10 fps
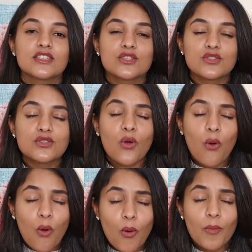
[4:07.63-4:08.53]

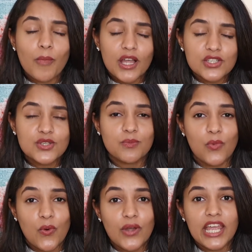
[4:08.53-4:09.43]
so much
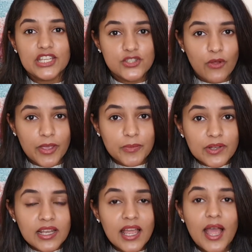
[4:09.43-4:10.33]
more enjoyable